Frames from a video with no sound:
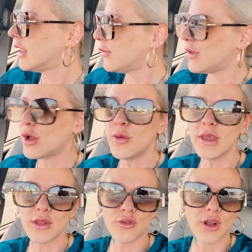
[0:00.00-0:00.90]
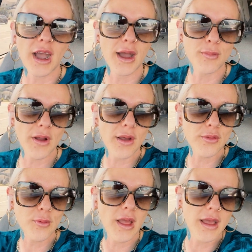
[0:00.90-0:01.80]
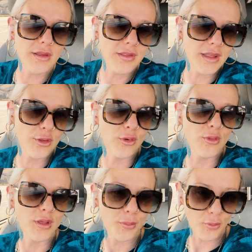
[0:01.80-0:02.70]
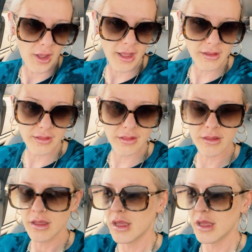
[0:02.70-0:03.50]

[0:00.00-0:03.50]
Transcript: if you don't get your eyebrows waxed and your lip waxed